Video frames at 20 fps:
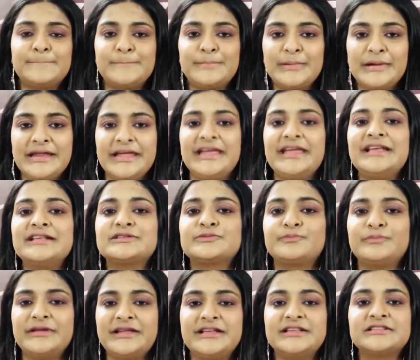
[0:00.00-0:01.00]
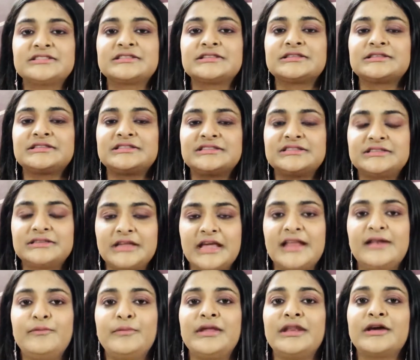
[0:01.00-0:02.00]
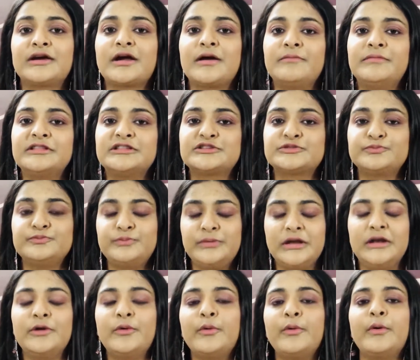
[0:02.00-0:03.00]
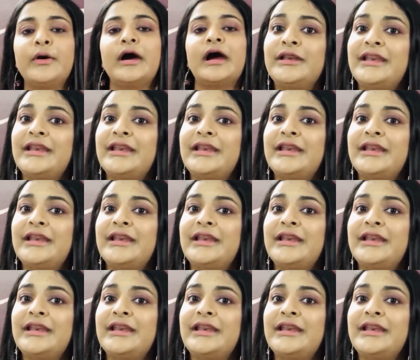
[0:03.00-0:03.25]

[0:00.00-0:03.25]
please tell me in the comments below.